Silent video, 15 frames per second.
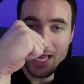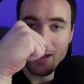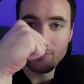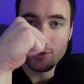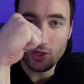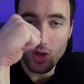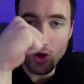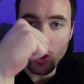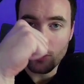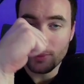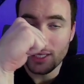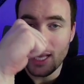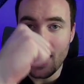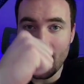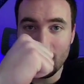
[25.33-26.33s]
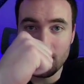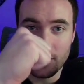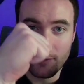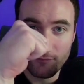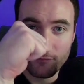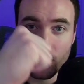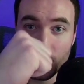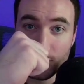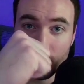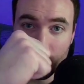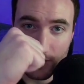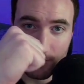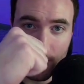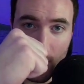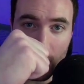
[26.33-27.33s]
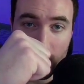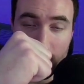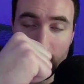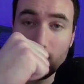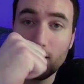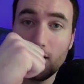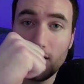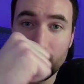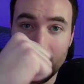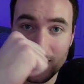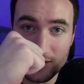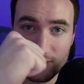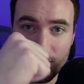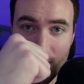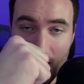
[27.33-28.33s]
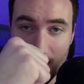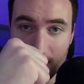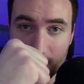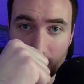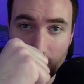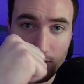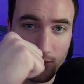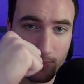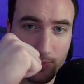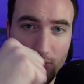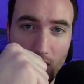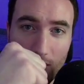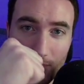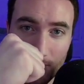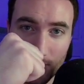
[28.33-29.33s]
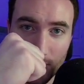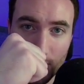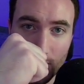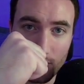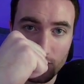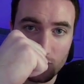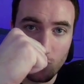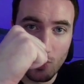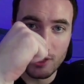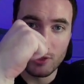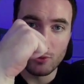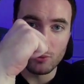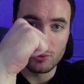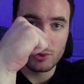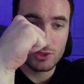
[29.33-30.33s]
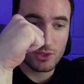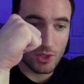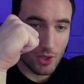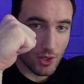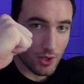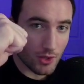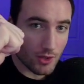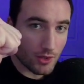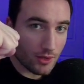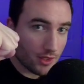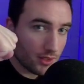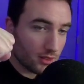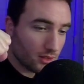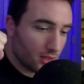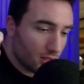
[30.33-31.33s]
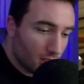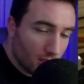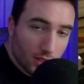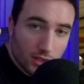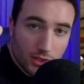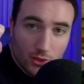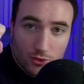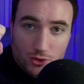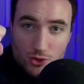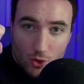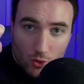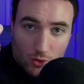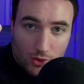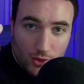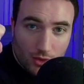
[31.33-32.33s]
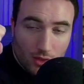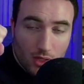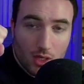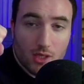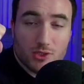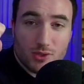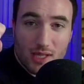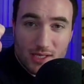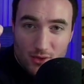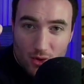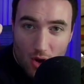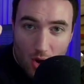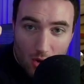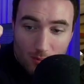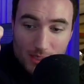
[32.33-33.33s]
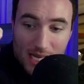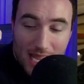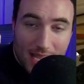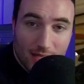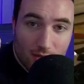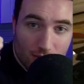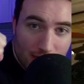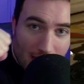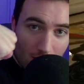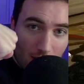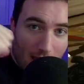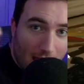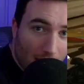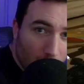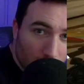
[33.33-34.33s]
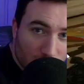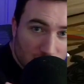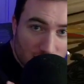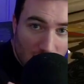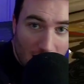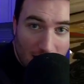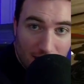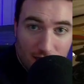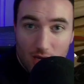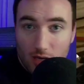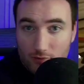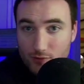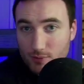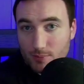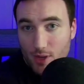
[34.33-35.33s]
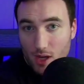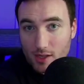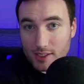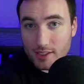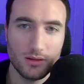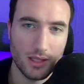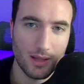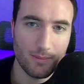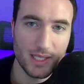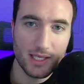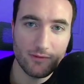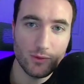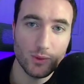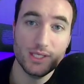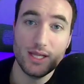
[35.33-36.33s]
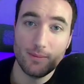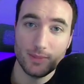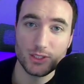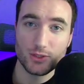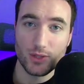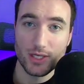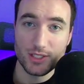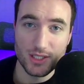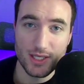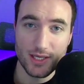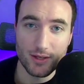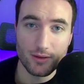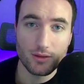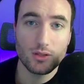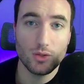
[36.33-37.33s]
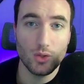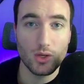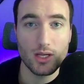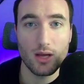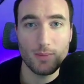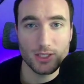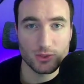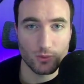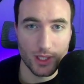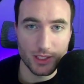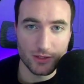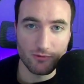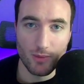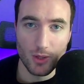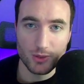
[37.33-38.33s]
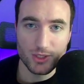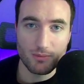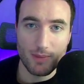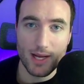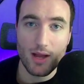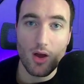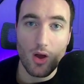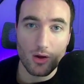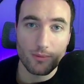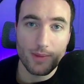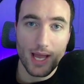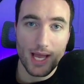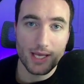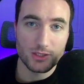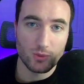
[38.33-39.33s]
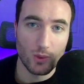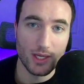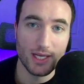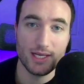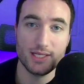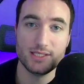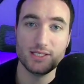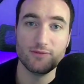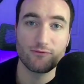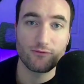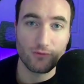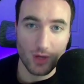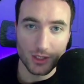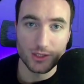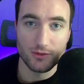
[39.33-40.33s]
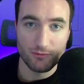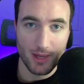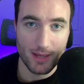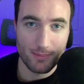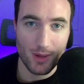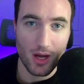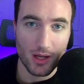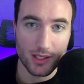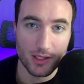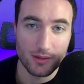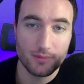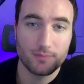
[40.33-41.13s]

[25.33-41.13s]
have their arm and hand in front of their body, and that's fine. The problem occurs when you turn your shoulder so that your arm and hand are now outside of your body. Let me give you a demonstration here. Look how much range of motion my arm has when it is in front of my body.